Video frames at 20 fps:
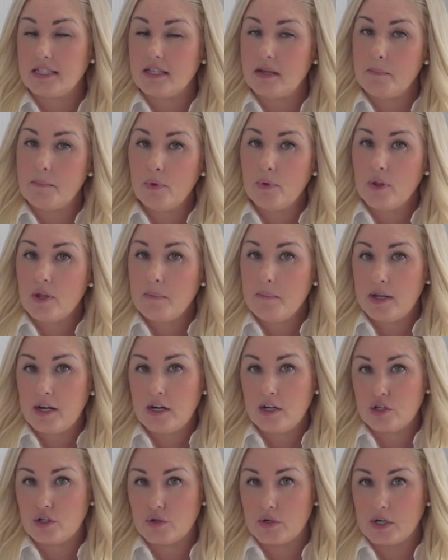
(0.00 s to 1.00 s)
simple
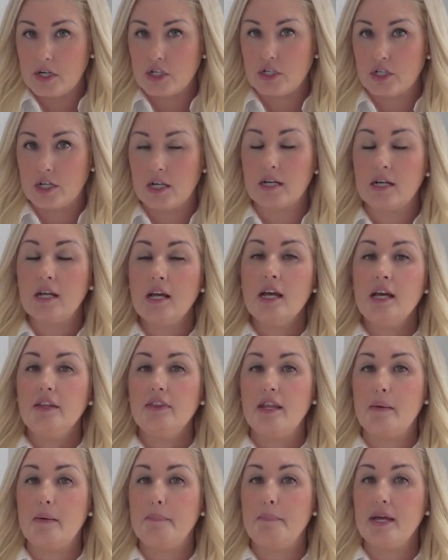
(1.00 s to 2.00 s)

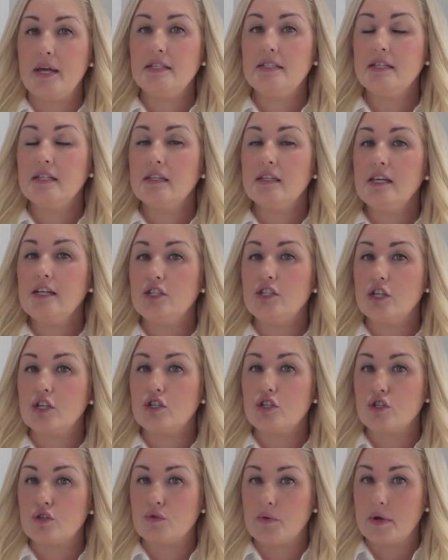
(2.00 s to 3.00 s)
administration that basically
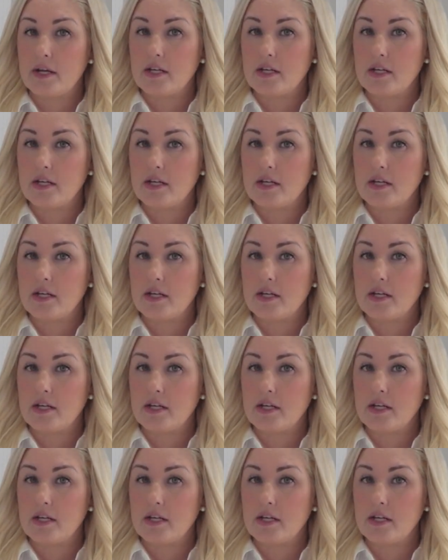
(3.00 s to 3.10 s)
just